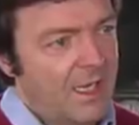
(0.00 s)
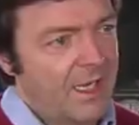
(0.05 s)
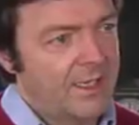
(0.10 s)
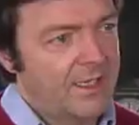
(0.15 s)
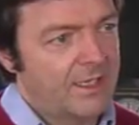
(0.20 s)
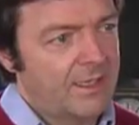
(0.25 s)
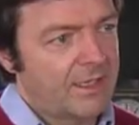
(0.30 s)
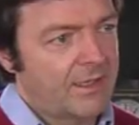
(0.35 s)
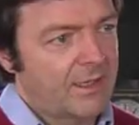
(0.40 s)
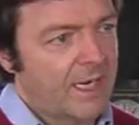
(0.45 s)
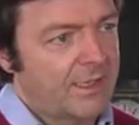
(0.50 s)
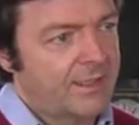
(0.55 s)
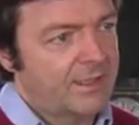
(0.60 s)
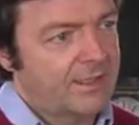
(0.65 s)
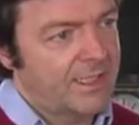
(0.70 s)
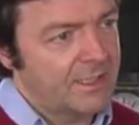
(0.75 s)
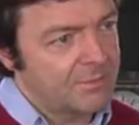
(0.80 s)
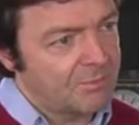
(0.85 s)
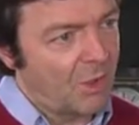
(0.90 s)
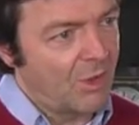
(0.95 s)
And at
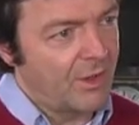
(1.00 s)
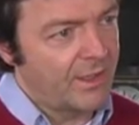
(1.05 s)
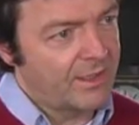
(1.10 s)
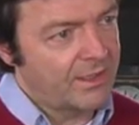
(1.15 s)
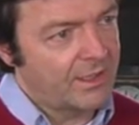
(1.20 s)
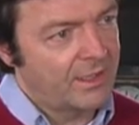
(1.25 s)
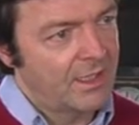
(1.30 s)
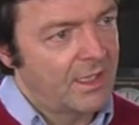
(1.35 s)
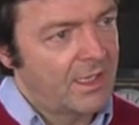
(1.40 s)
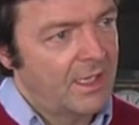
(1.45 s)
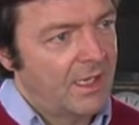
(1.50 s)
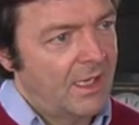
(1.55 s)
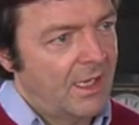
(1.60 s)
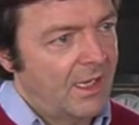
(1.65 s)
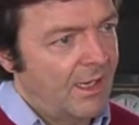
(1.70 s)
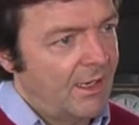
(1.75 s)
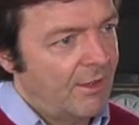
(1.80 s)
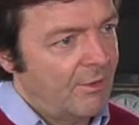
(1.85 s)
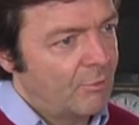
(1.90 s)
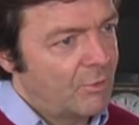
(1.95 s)
this point,
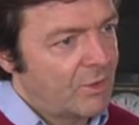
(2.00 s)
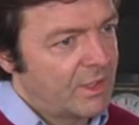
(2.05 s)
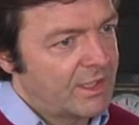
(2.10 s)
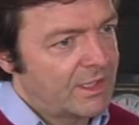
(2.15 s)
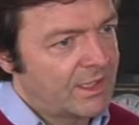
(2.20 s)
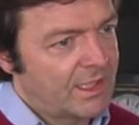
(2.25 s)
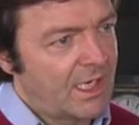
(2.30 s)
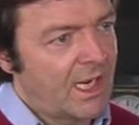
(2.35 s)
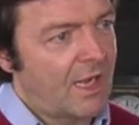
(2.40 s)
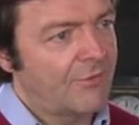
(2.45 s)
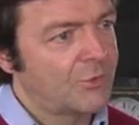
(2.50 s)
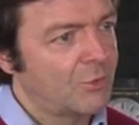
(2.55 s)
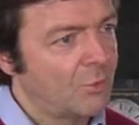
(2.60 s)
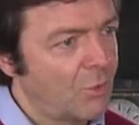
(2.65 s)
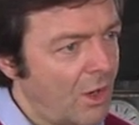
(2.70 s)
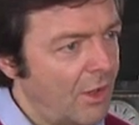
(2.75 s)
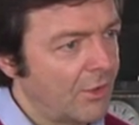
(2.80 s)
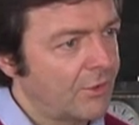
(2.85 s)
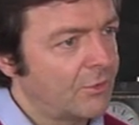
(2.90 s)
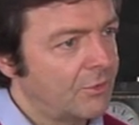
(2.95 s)
Uh, we still have to
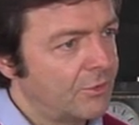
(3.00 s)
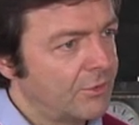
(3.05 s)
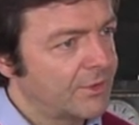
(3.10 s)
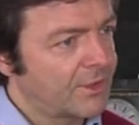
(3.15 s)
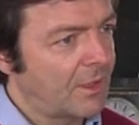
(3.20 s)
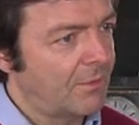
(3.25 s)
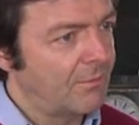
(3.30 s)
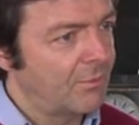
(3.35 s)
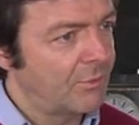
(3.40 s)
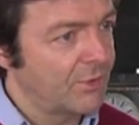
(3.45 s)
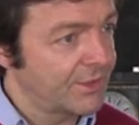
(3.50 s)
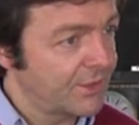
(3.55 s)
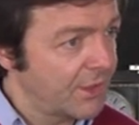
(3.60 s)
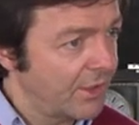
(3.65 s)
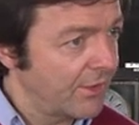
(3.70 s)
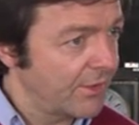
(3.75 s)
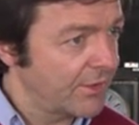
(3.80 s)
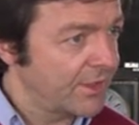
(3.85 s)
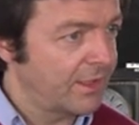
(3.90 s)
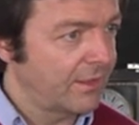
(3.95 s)
work to do some
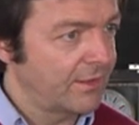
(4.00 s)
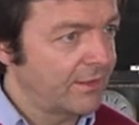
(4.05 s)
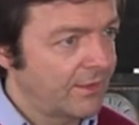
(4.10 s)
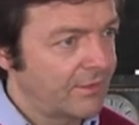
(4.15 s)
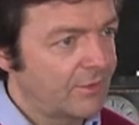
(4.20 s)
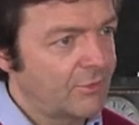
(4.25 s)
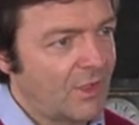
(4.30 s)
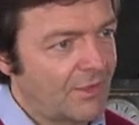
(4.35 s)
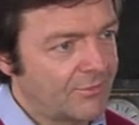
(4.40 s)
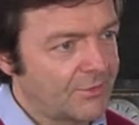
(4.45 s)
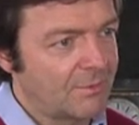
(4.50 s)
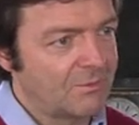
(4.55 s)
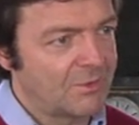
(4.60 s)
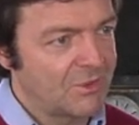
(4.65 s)
research and to have some